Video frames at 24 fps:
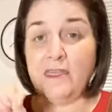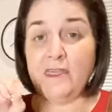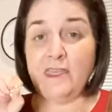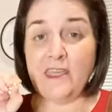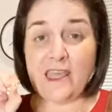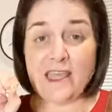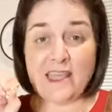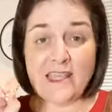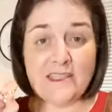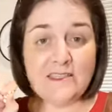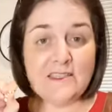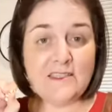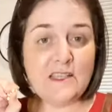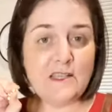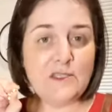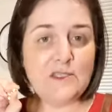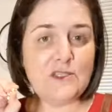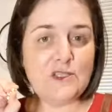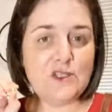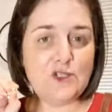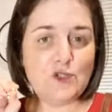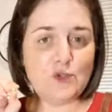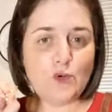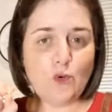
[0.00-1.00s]
these
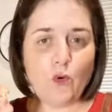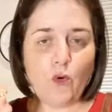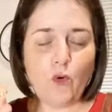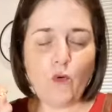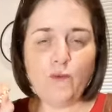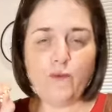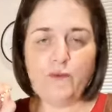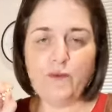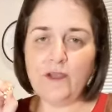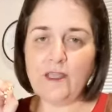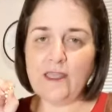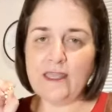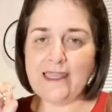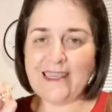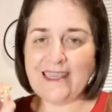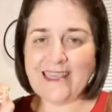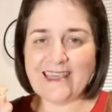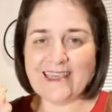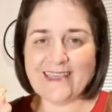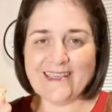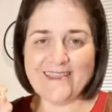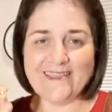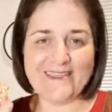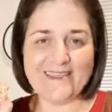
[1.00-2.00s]
store for
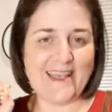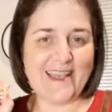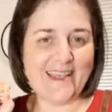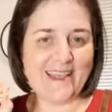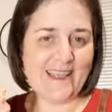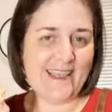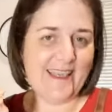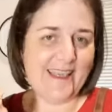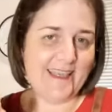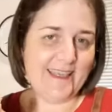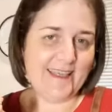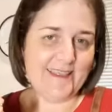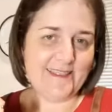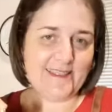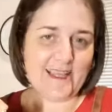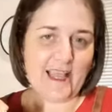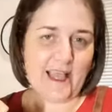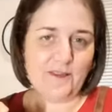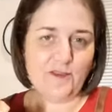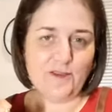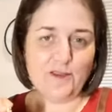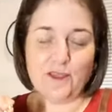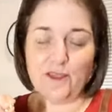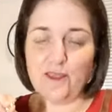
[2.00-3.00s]
years and years
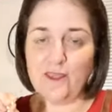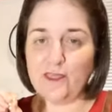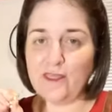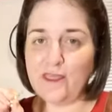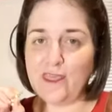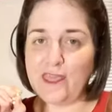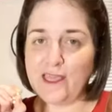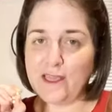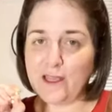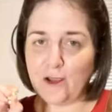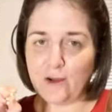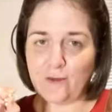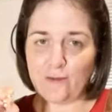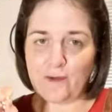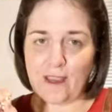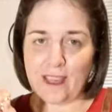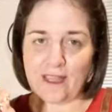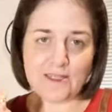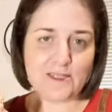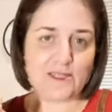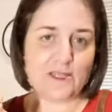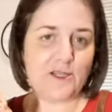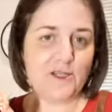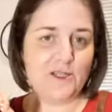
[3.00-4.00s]
under the
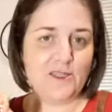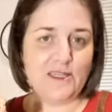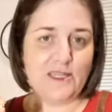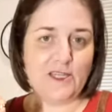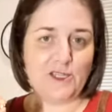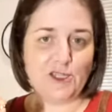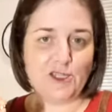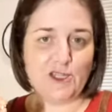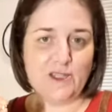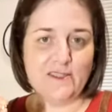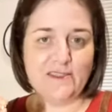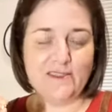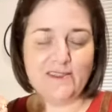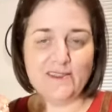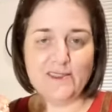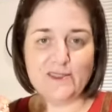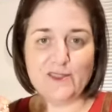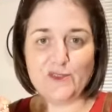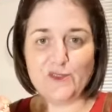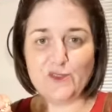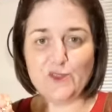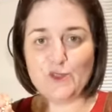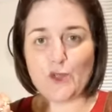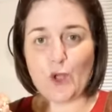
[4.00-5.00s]
correct conditions.
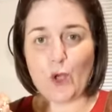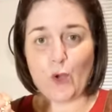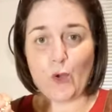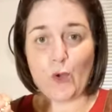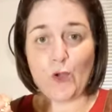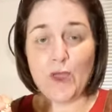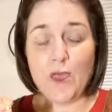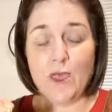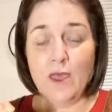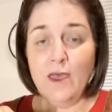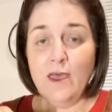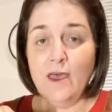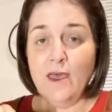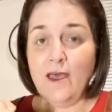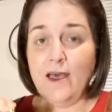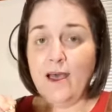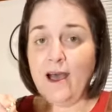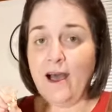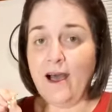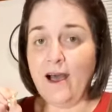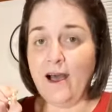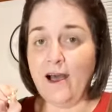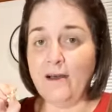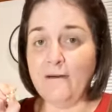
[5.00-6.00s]
So
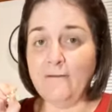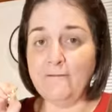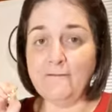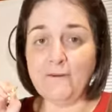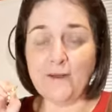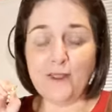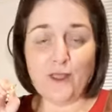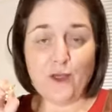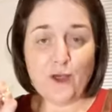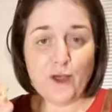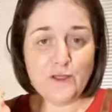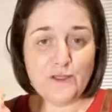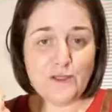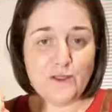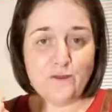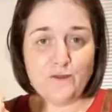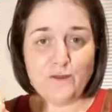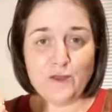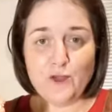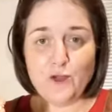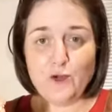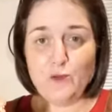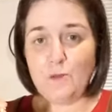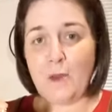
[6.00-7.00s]
uh, for those
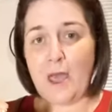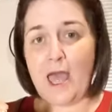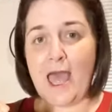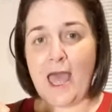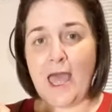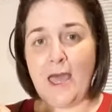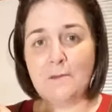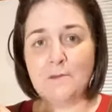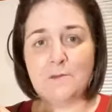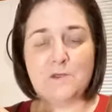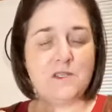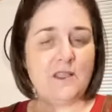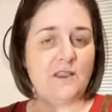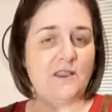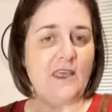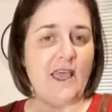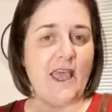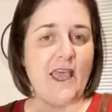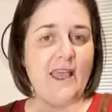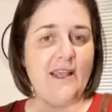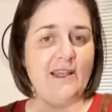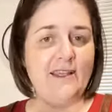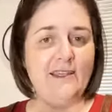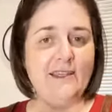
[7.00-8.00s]
of you perhaps
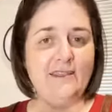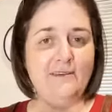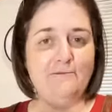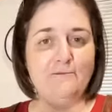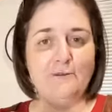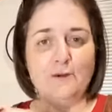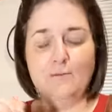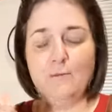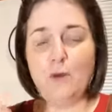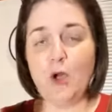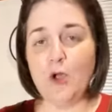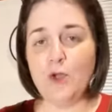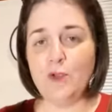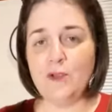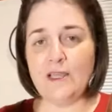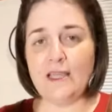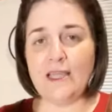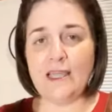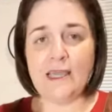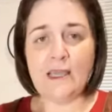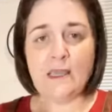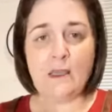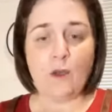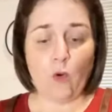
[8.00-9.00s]
that live
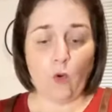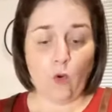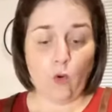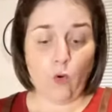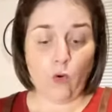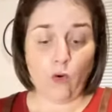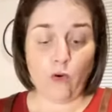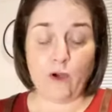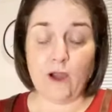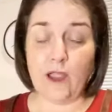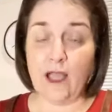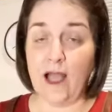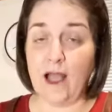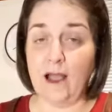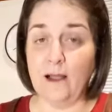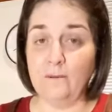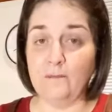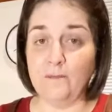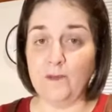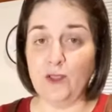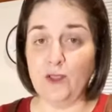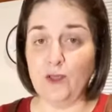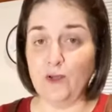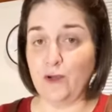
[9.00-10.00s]
remotely or
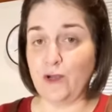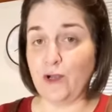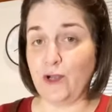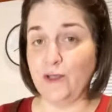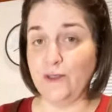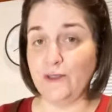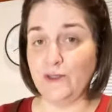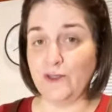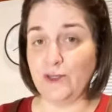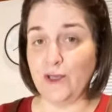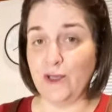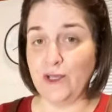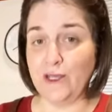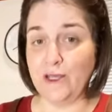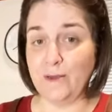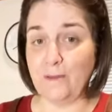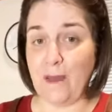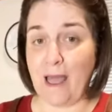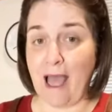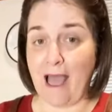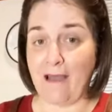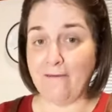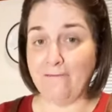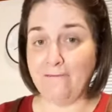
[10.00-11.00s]
um, you're concerned
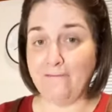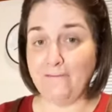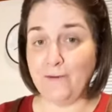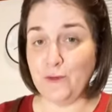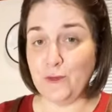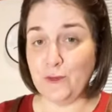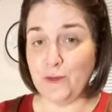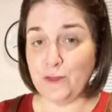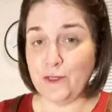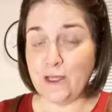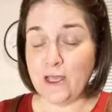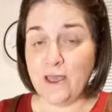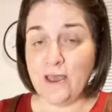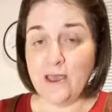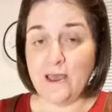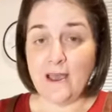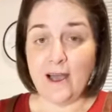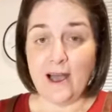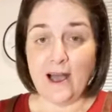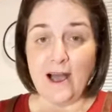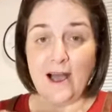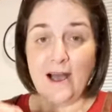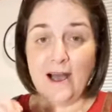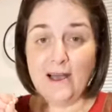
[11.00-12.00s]
about food
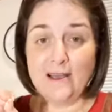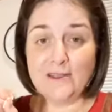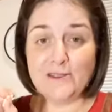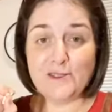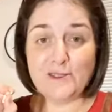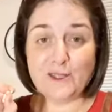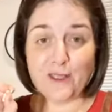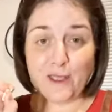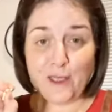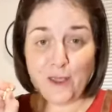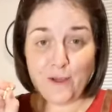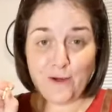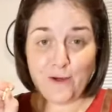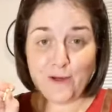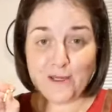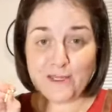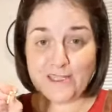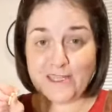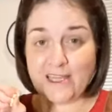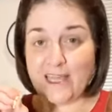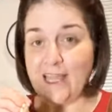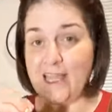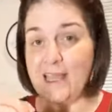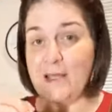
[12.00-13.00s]
uh,
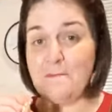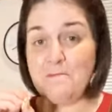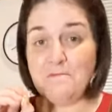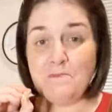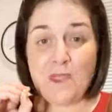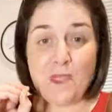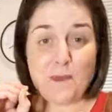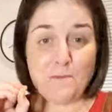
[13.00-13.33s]
security,